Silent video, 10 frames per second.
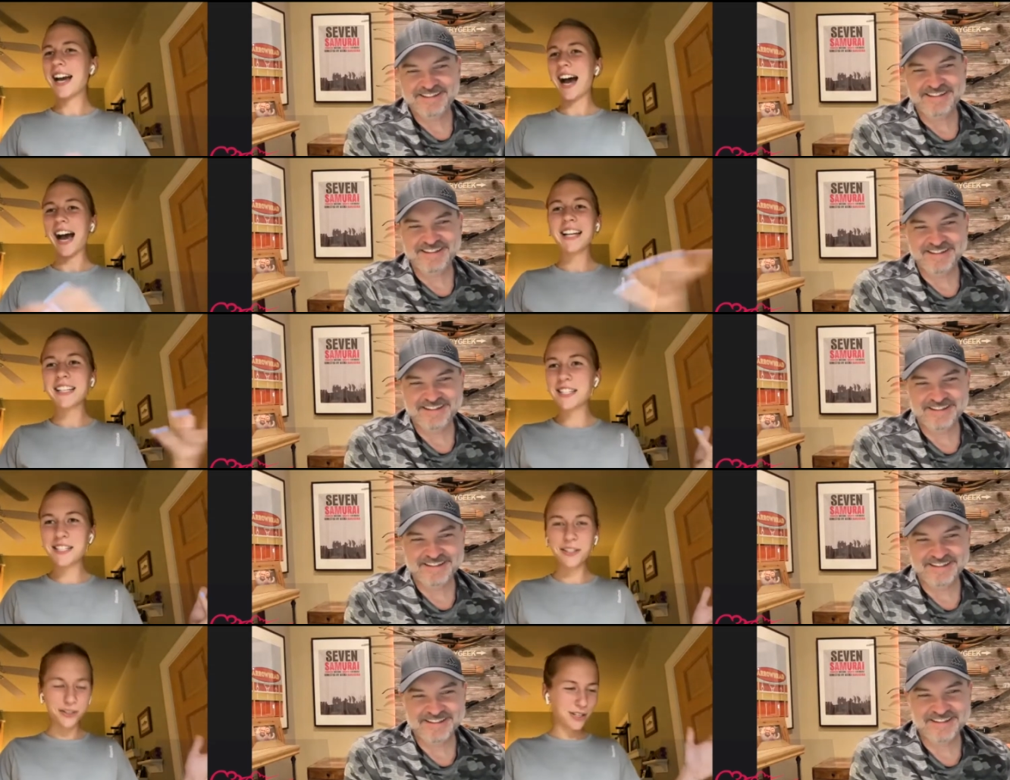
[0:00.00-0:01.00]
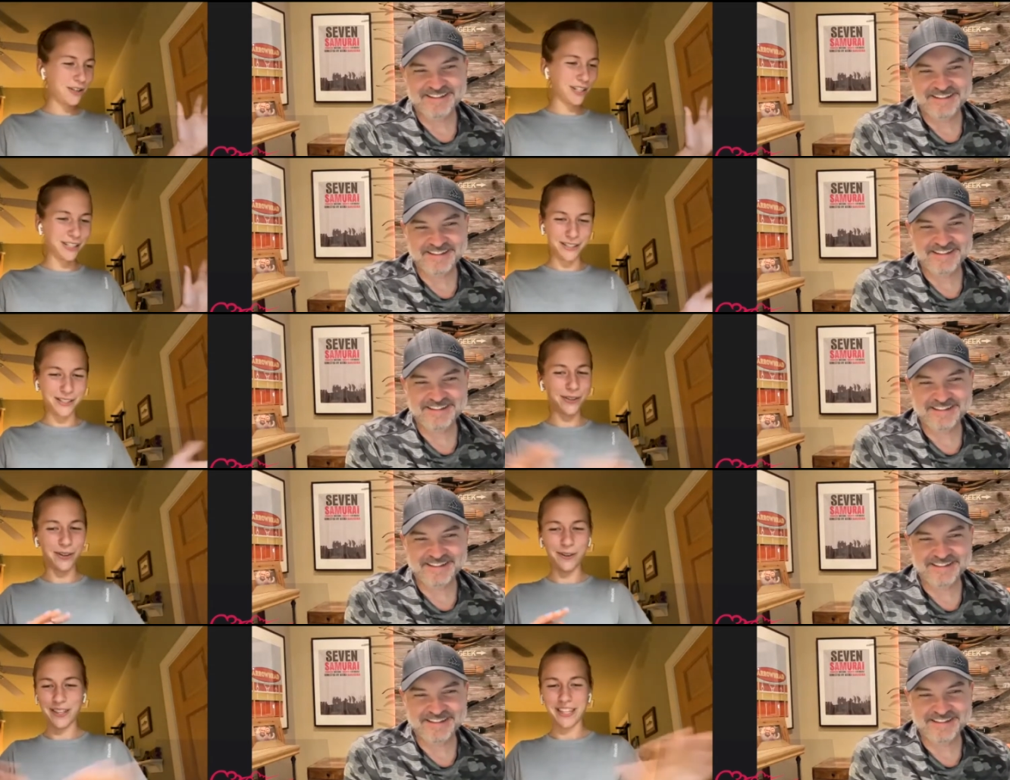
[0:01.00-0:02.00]
Speaker 1: Yeah. I can still shoot a good
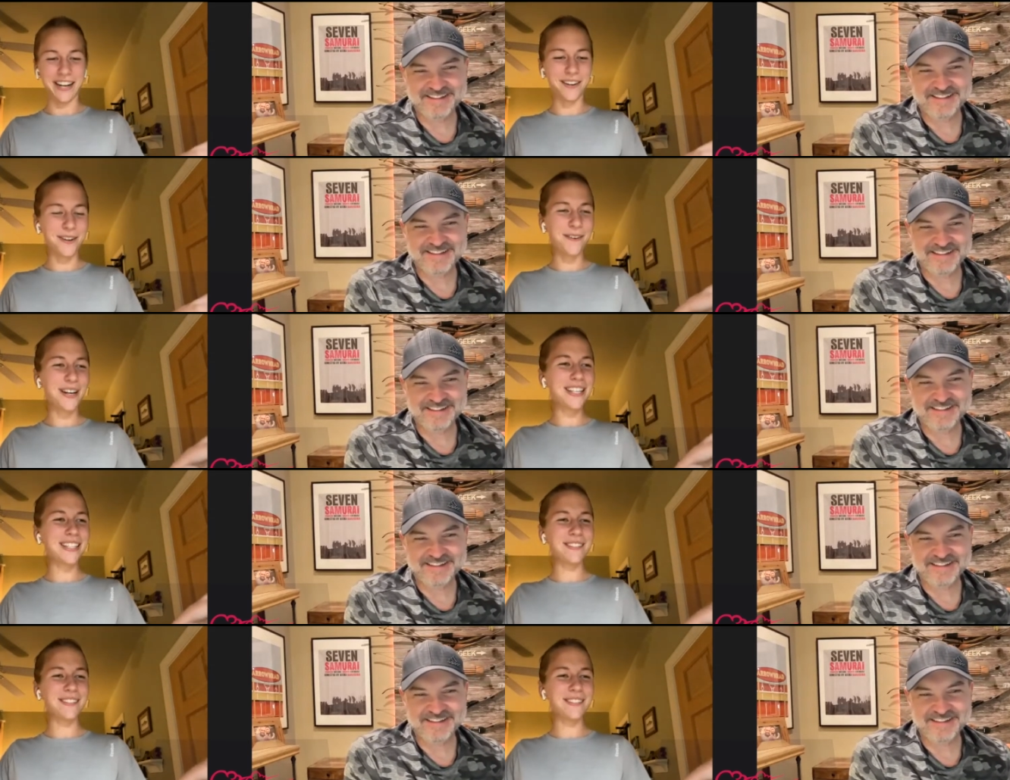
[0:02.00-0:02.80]
score with it. I don't know what is